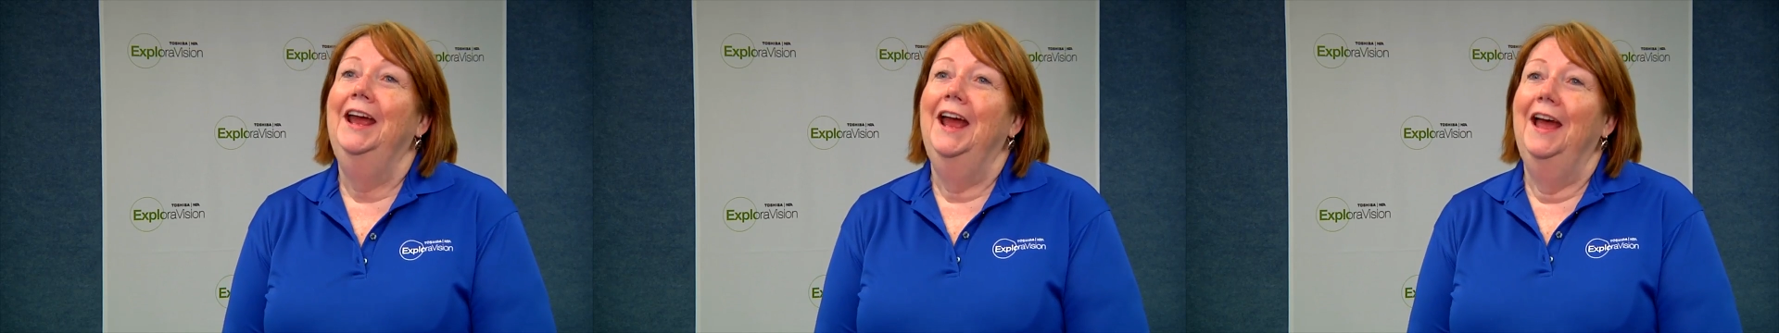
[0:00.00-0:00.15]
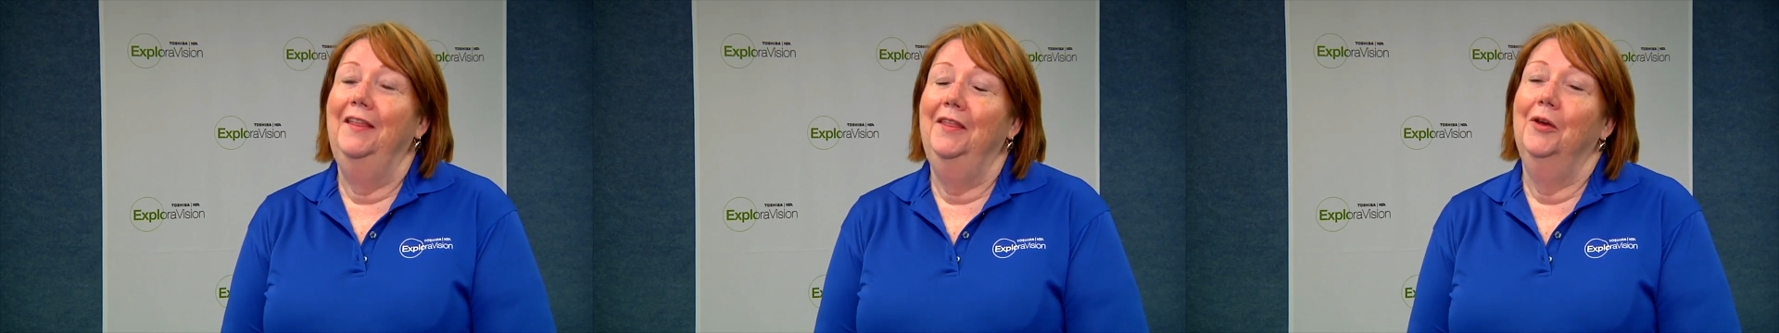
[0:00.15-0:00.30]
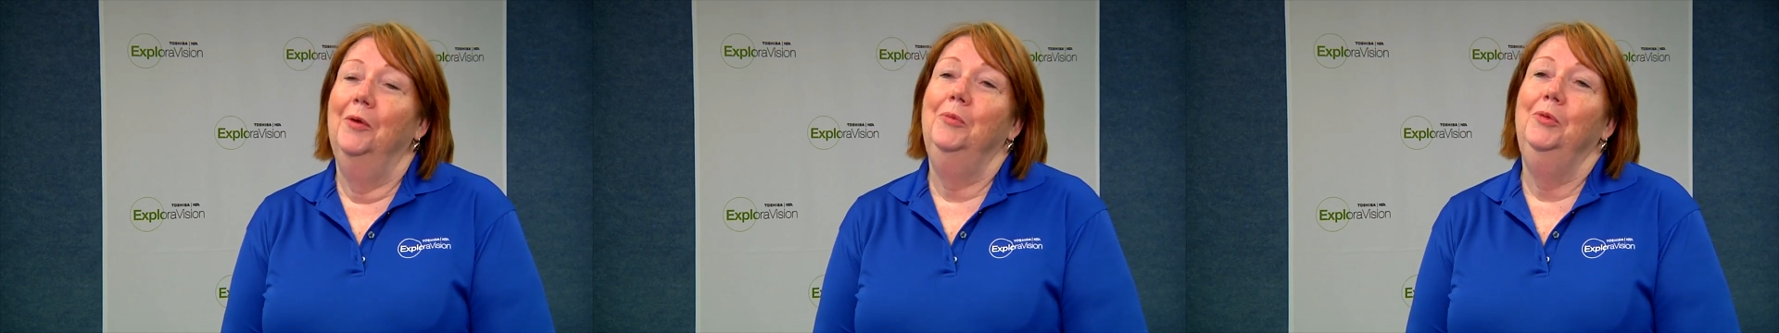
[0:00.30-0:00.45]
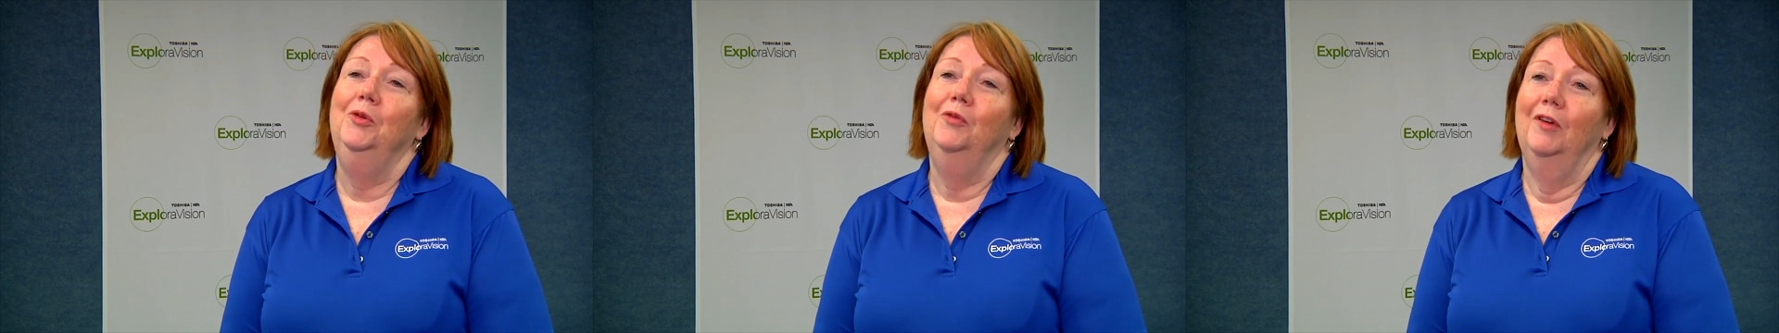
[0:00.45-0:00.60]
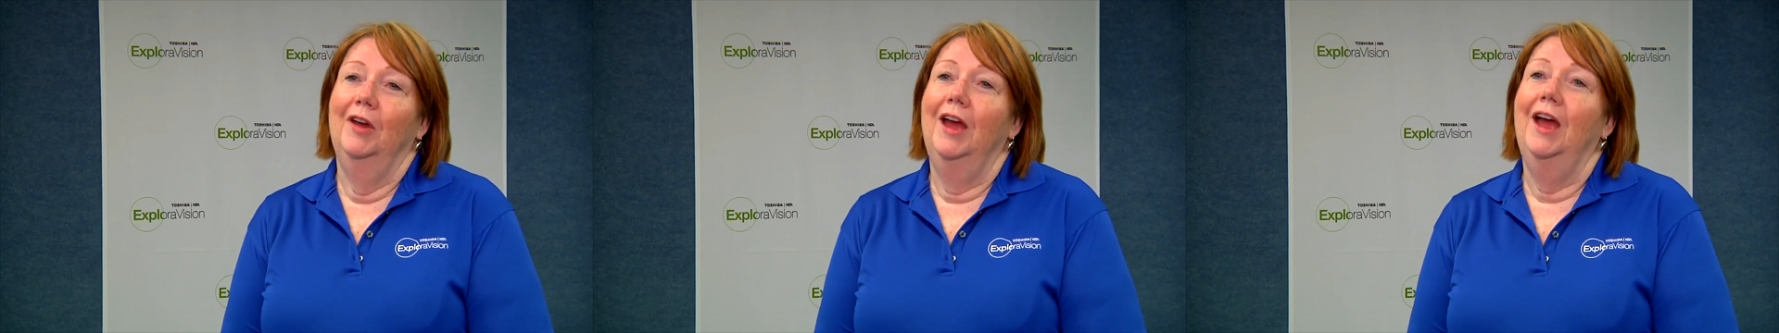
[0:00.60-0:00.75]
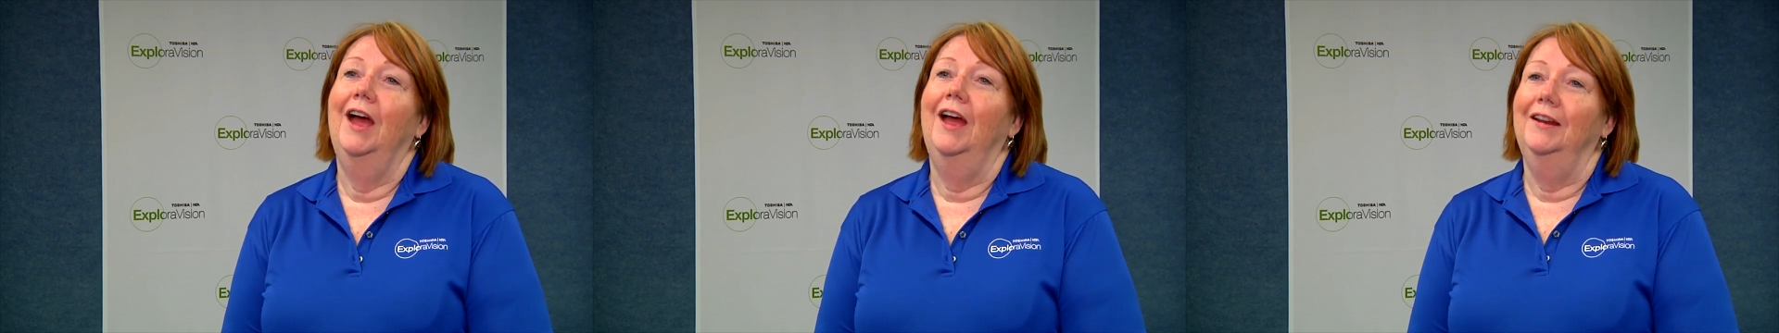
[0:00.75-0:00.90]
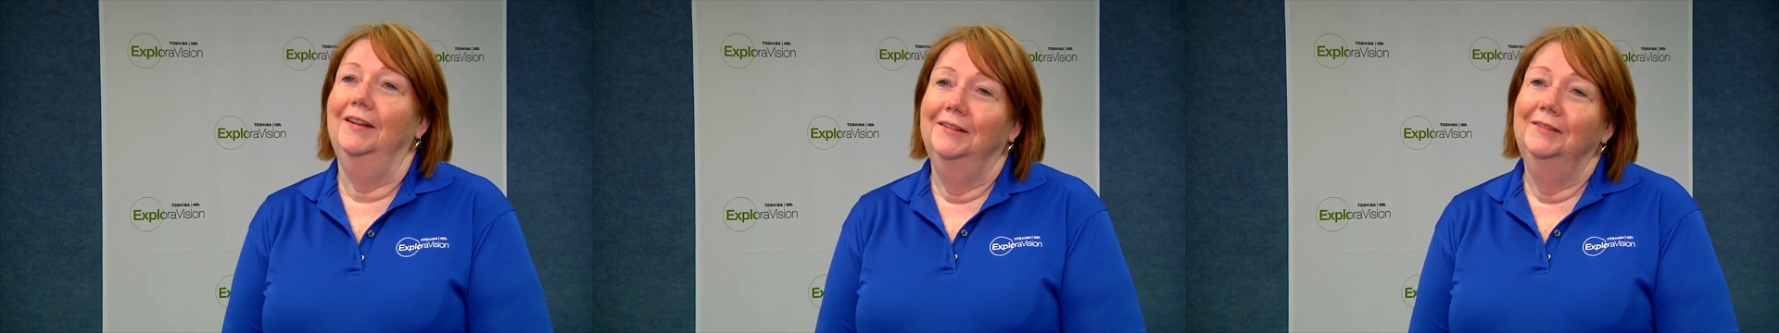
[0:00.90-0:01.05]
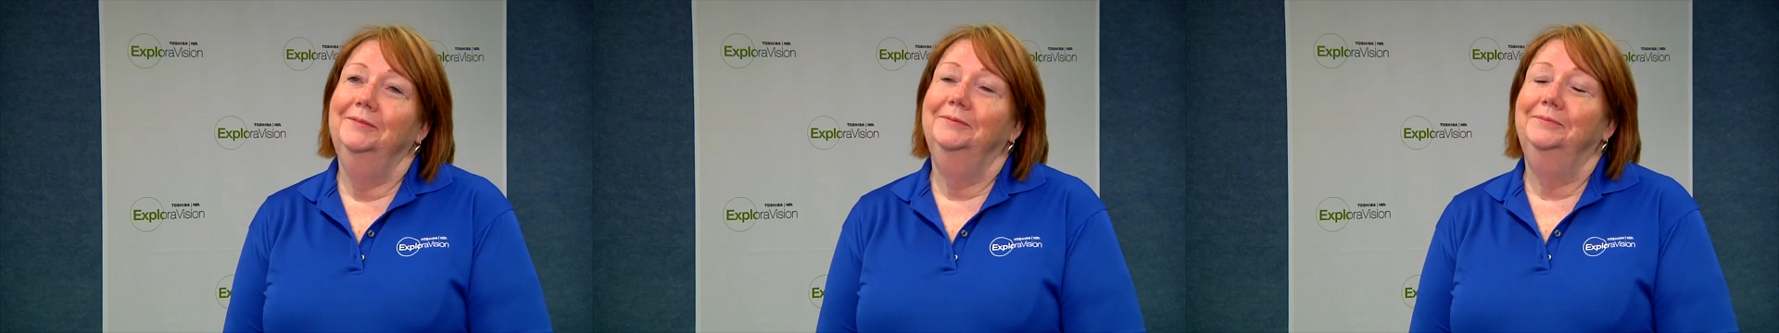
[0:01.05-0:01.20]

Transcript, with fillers: and they'll move ahead.